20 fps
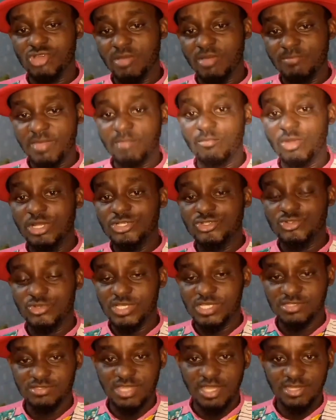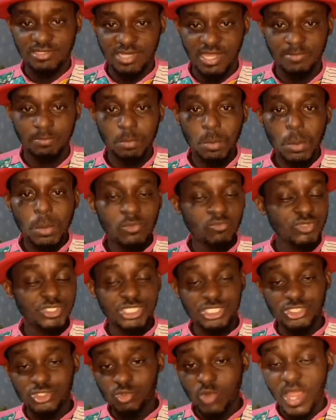You can make money through Instagram,
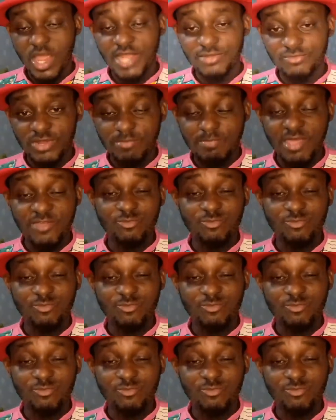which is quite great.